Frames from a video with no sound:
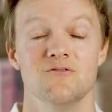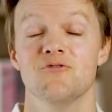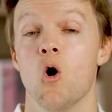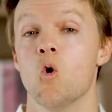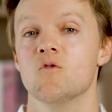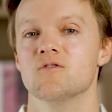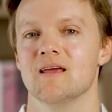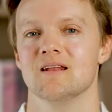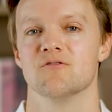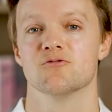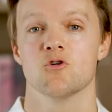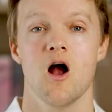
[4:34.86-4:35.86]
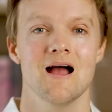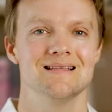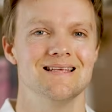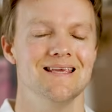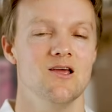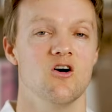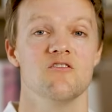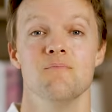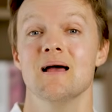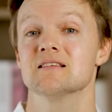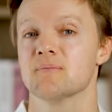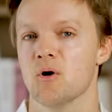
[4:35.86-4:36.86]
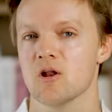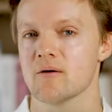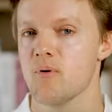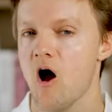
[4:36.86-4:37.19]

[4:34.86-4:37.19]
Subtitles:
involved in a variety of metabolic